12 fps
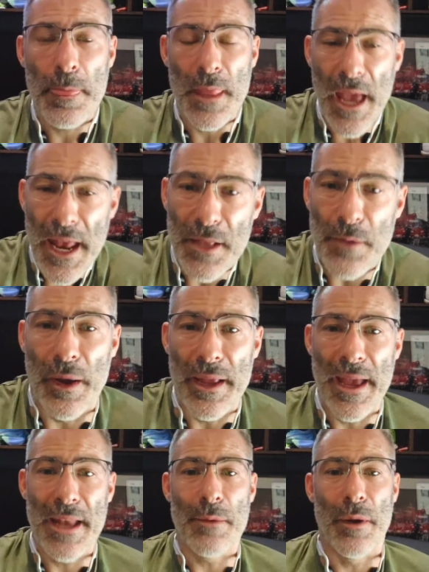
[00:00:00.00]

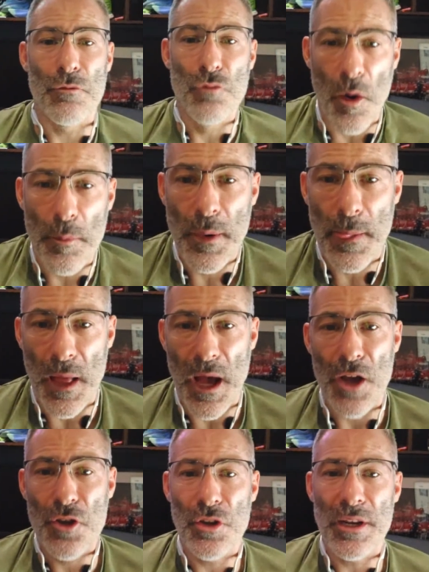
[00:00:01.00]
Anyway, Rob.
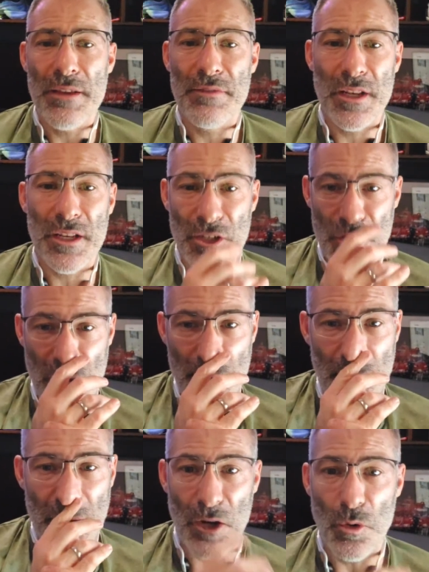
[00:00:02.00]
Good evening,
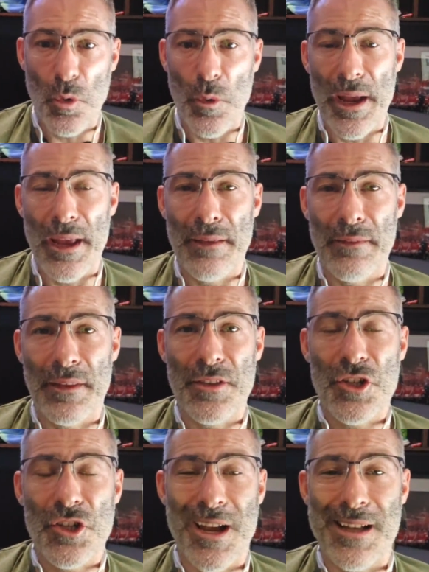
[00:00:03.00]
JB, and all in the
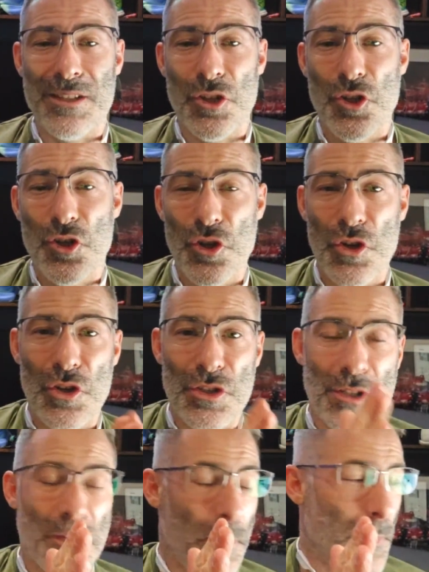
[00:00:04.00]
chat. Good
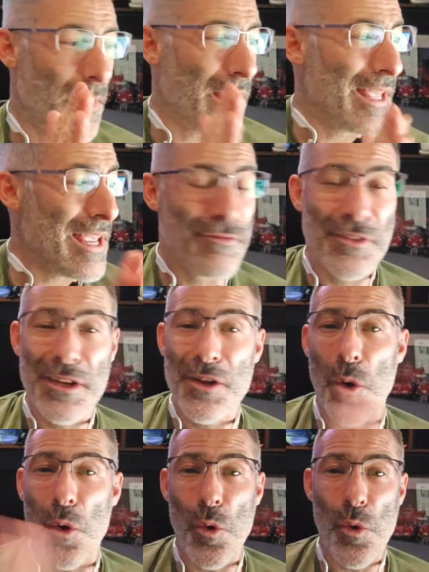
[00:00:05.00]

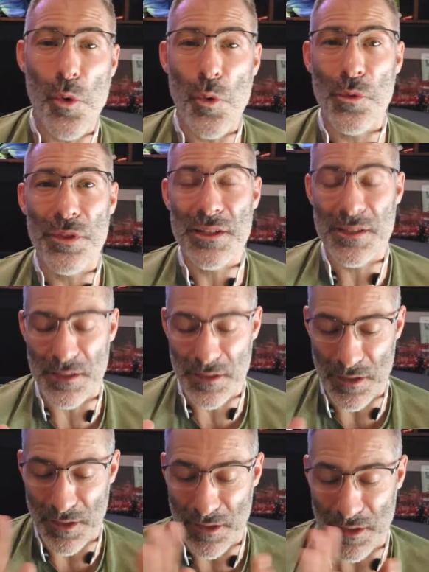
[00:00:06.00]
evening, all. This is
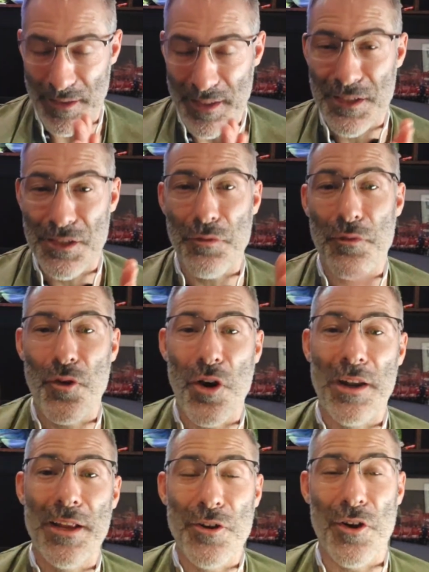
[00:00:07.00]
the
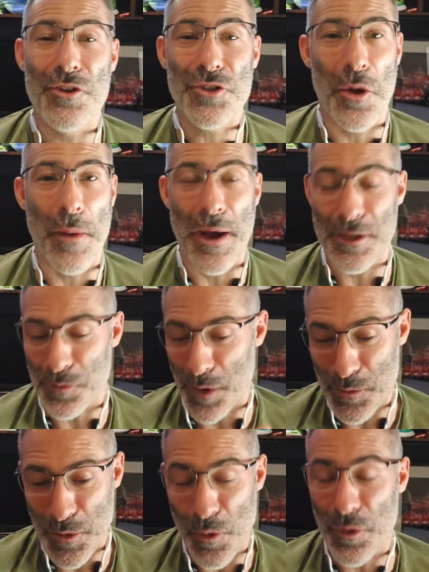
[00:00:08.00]
Friday night show, as
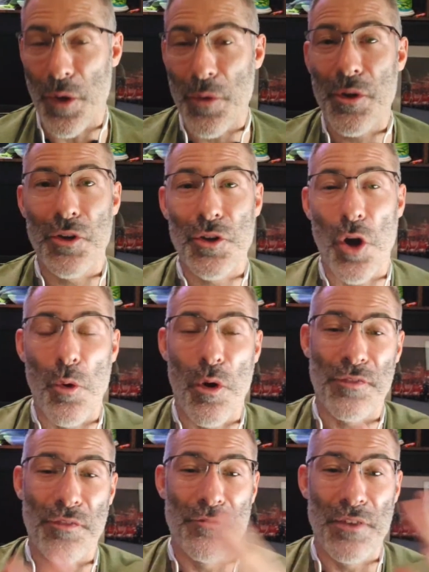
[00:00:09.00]
we all know, can go
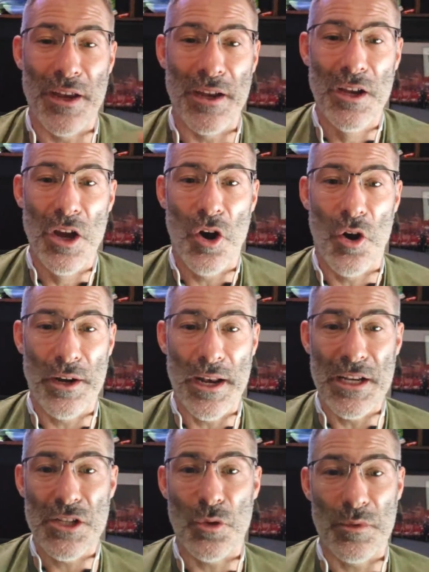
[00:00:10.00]
off and veer on
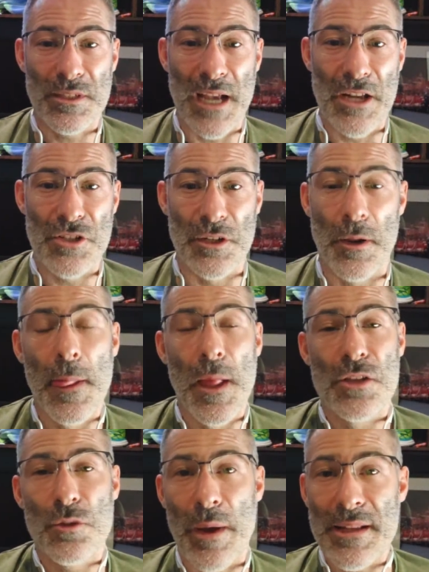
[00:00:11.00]
any sort of tangent.
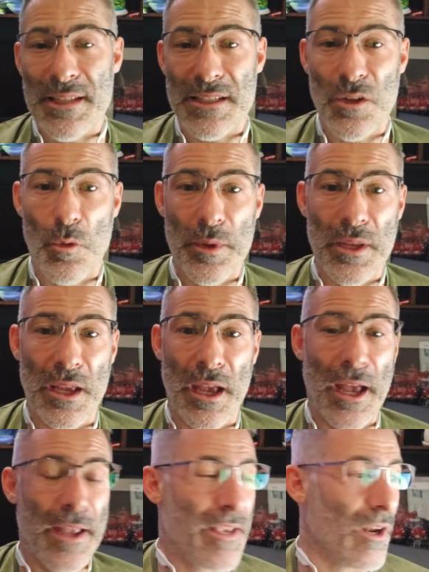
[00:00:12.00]
So Wayne says there'll
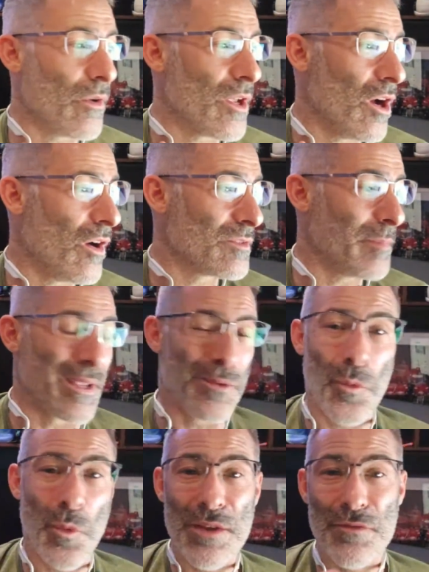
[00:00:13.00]
be yellow cards, mate.
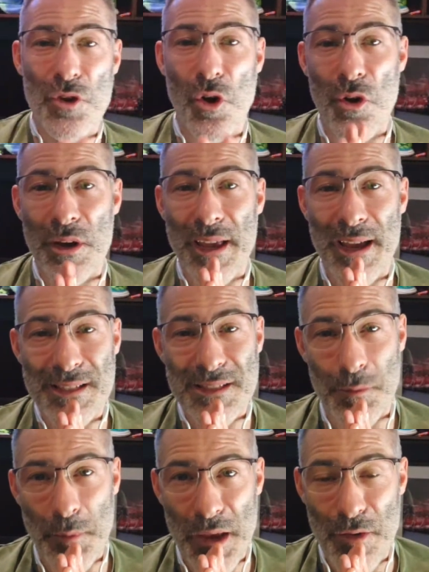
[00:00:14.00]
We've got
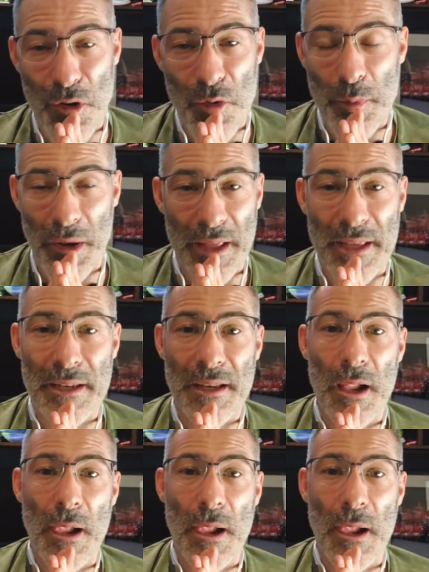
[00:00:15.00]
Casemiro playing.